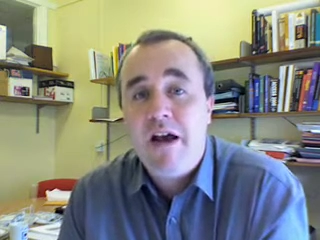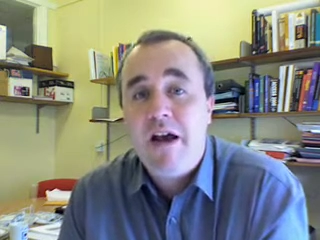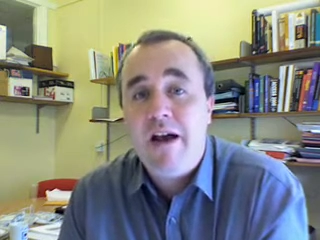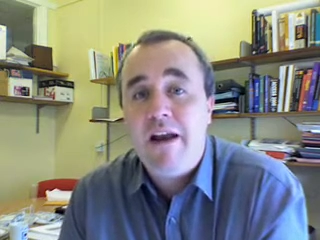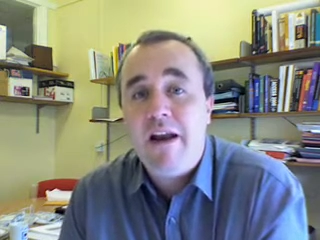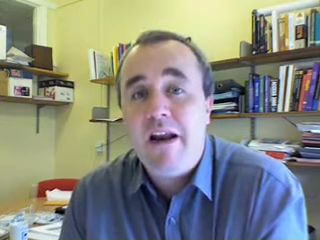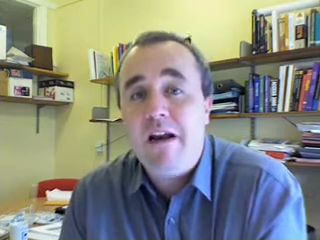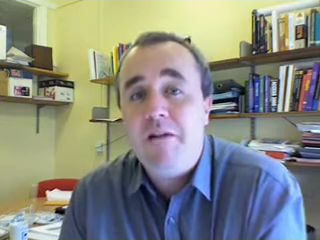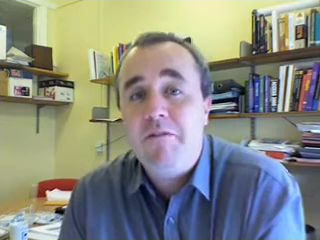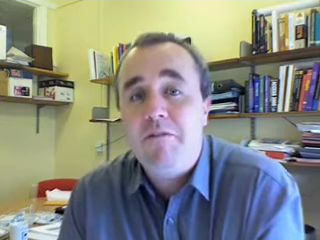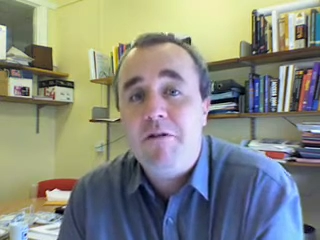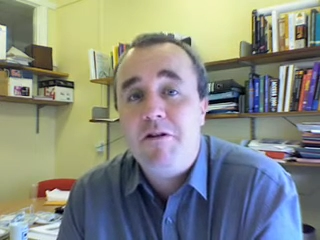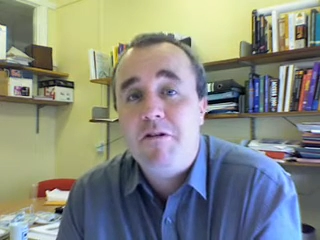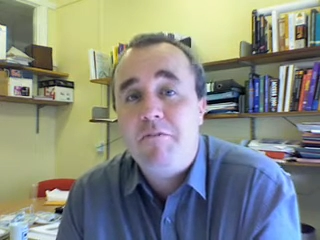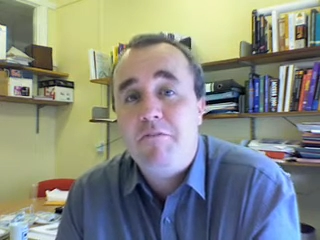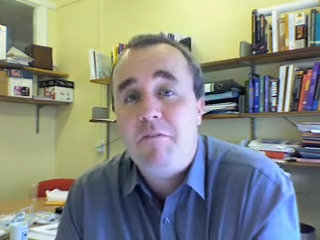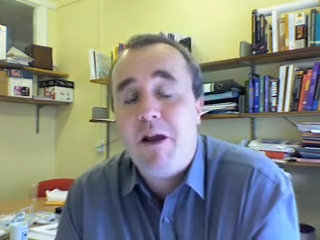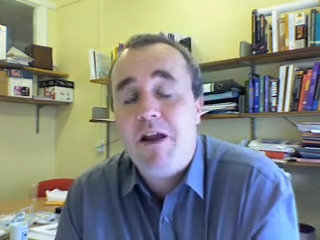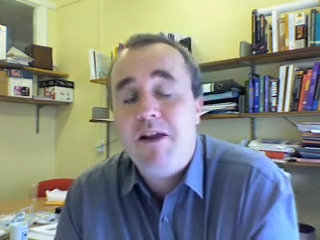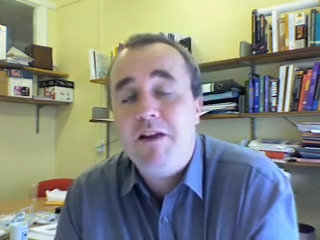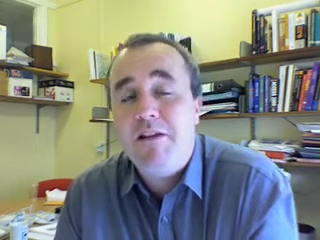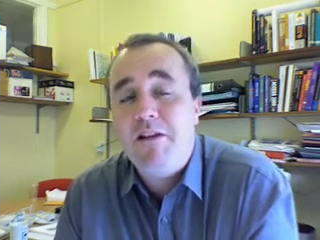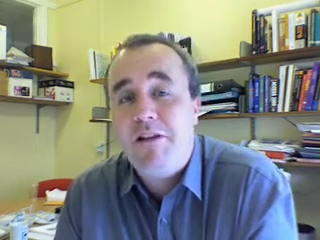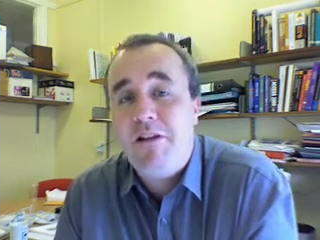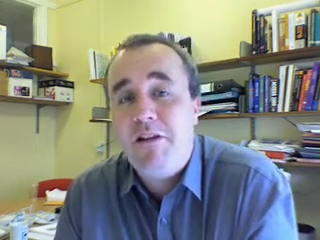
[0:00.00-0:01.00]
an element's
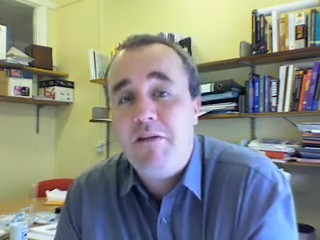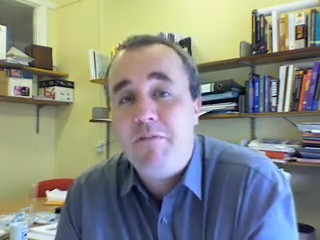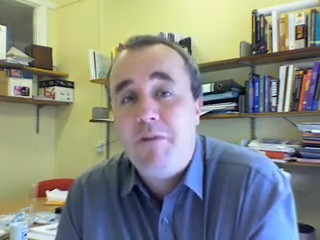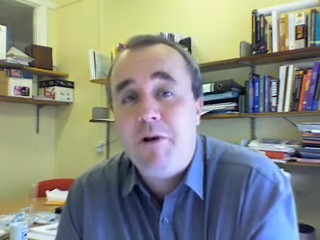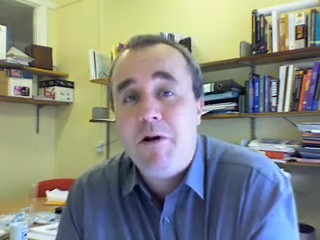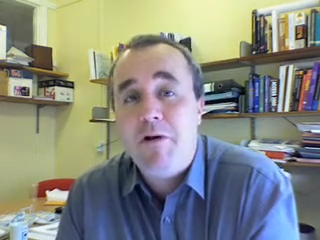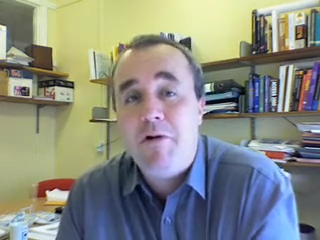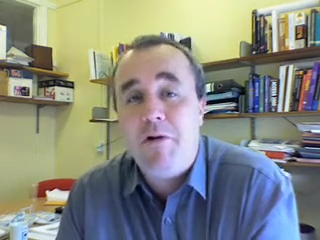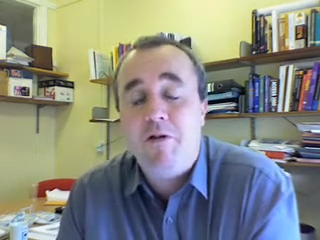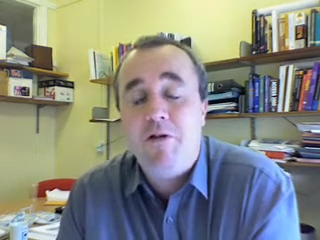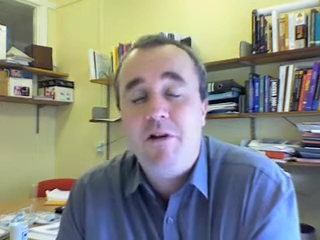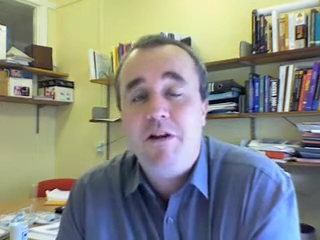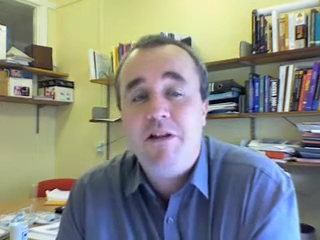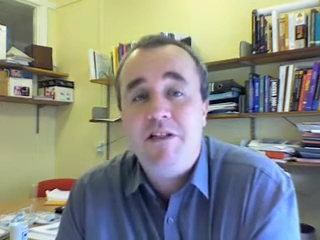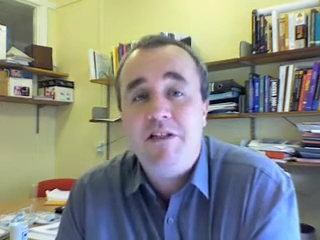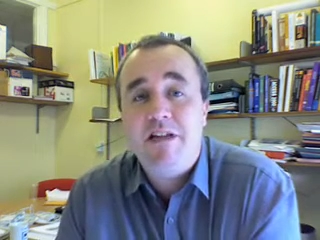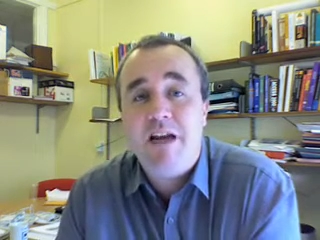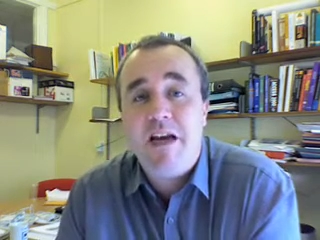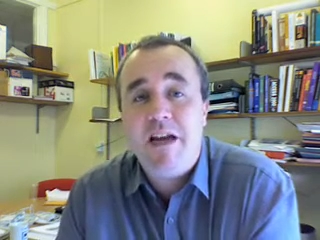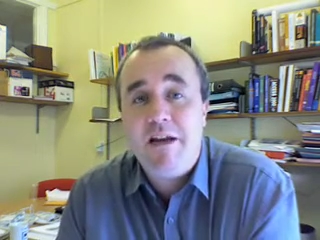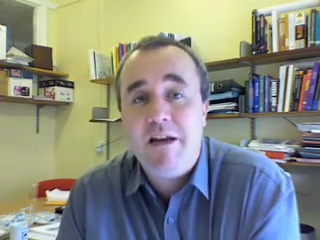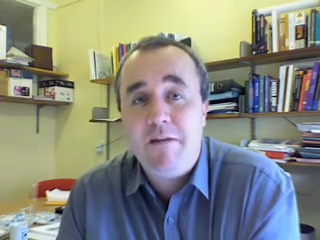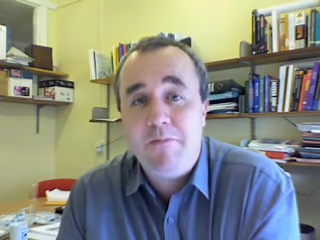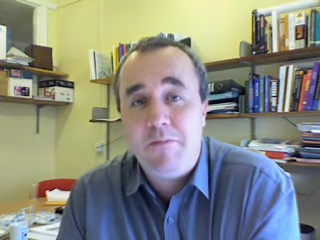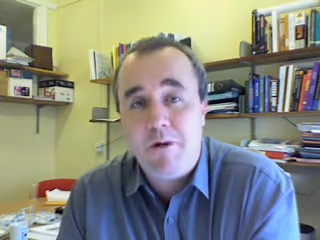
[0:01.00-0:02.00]
place in the periodic
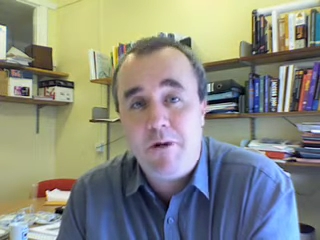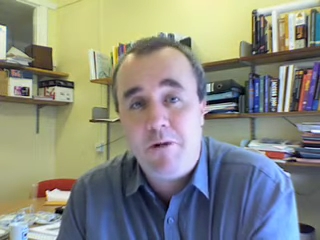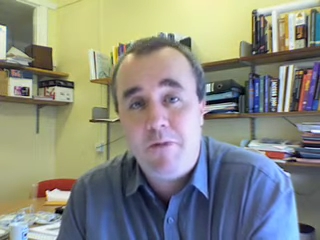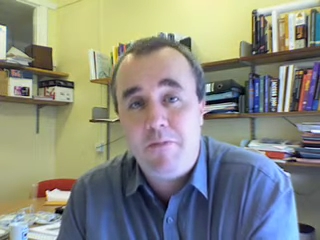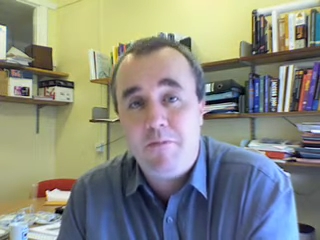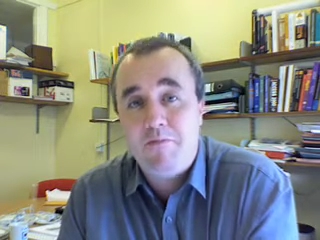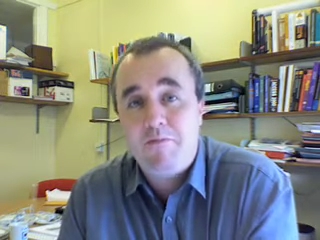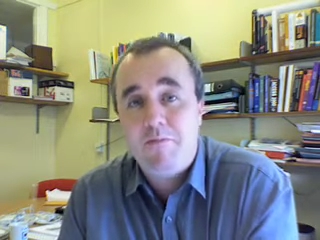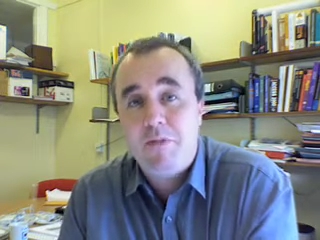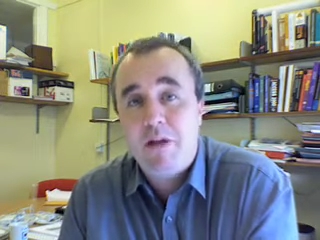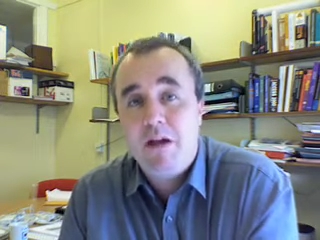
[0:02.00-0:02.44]
table.